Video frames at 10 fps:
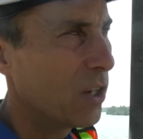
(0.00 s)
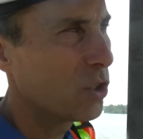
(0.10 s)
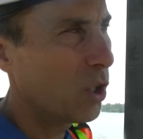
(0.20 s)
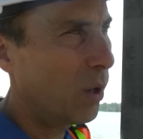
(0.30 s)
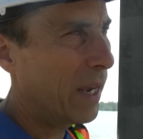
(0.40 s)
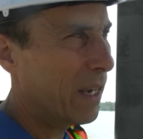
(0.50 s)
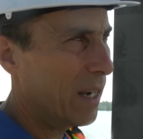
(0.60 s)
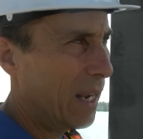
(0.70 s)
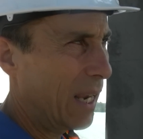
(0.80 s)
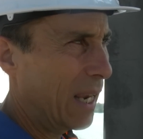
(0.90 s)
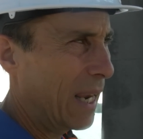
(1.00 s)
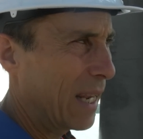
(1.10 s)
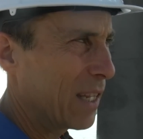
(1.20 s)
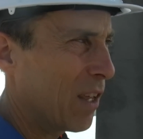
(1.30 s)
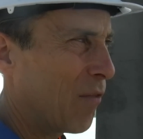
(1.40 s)
So
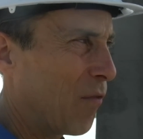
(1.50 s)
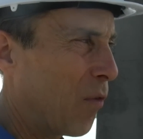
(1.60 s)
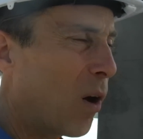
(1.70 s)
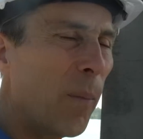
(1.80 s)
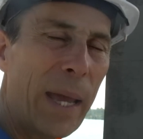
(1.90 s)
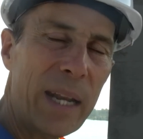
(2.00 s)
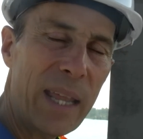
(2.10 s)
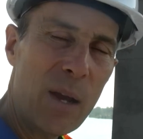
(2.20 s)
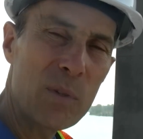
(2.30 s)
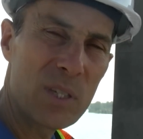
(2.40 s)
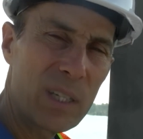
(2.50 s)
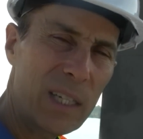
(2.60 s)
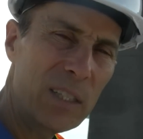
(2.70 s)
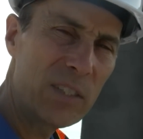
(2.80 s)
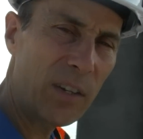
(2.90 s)
the format of that was a
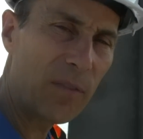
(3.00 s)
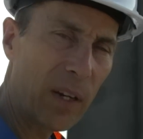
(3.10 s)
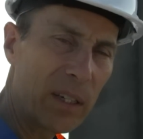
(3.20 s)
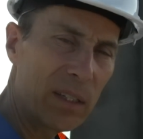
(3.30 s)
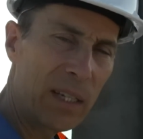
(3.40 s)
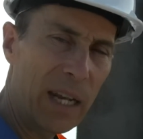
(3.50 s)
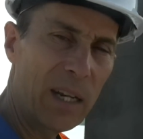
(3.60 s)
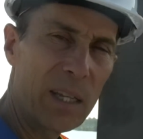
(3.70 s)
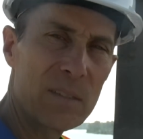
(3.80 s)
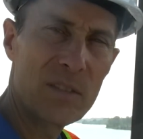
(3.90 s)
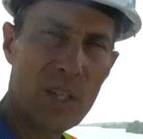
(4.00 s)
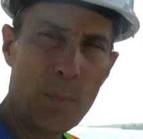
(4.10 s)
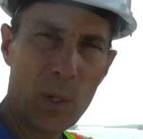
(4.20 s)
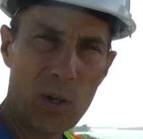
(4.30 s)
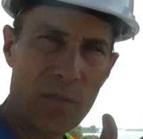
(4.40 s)
little different than the
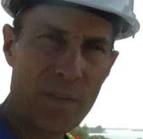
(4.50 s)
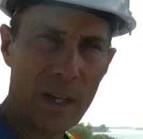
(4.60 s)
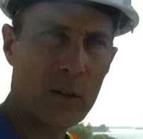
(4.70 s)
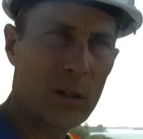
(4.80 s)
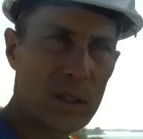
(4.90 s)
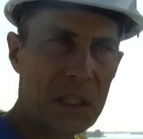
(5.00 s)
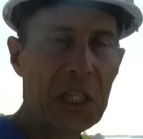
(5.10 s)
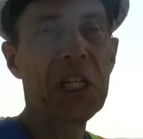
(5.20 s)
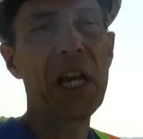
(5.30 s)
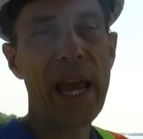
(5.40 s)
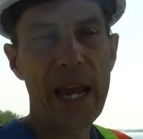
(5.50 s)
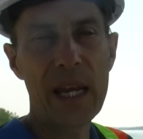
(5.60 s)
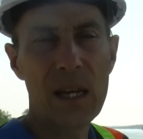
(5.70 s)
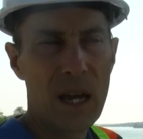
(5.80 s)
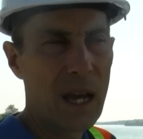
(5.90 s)
typical federal EA.
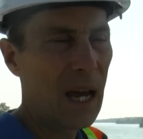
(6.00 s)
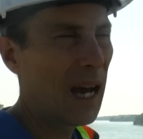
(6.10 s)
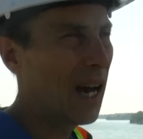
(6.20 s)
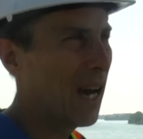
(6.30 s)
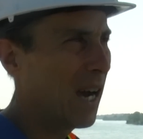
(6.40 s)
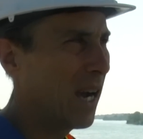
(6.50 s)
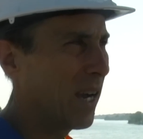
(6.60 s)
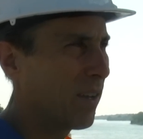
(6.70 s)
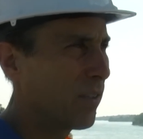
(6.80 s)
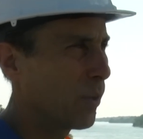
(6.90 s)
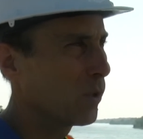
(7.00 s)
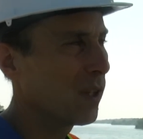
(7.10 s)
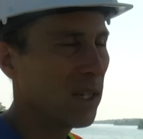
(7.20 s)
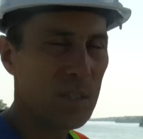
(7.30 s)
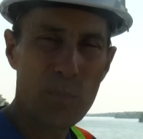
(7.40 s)
There were
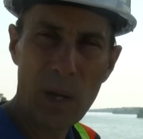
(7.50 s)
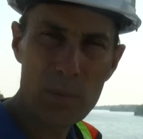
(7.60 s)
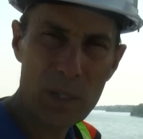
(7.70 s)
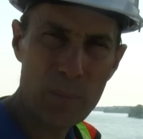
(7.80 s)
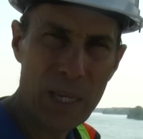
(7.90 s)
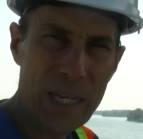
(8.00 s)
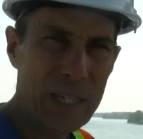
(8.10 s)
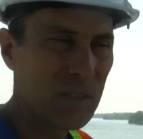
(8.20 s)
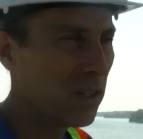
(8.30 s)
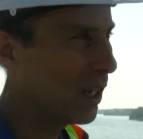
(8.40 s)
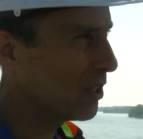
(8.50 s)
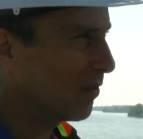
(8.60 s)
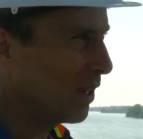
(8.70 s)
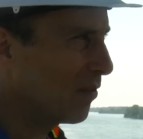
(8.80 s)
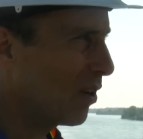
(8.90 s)
lots of public meetings, lots
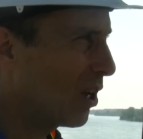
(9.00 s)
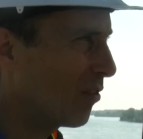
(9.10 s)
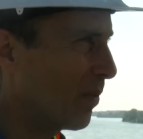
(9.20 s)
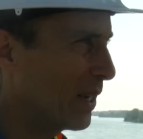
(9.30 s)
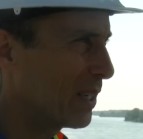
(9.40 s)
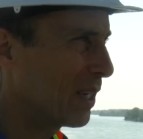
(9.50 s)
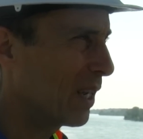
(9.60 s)
of involvement,